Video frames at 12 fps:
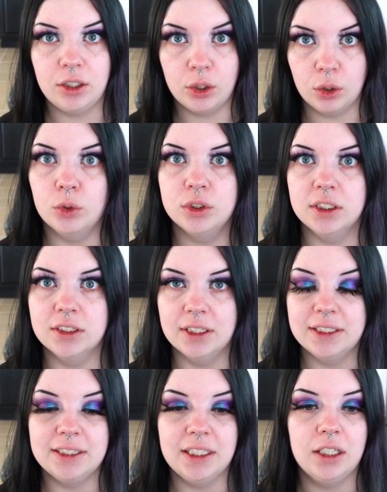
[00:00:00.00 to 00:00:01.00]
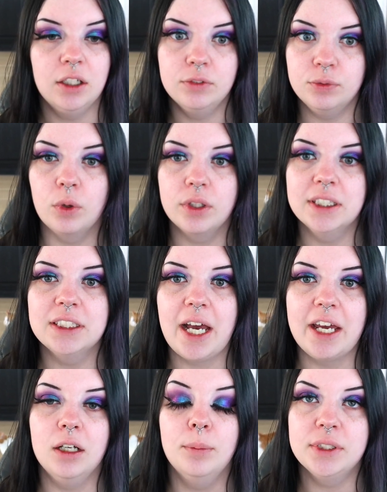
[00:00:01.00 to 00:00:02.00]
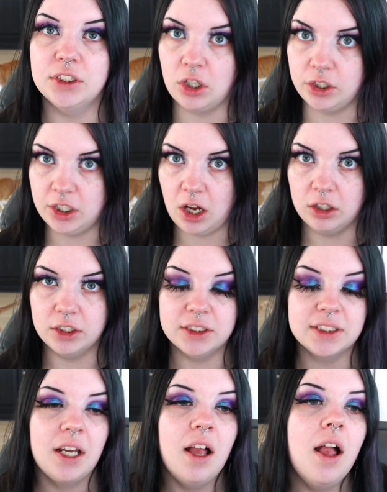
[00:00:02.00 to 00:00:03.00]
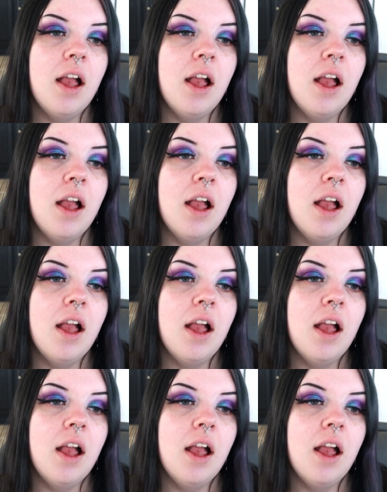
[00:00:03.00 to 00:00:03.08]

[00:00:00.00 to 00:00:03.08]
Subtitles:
a good Ulta's listing for this item, it's $30,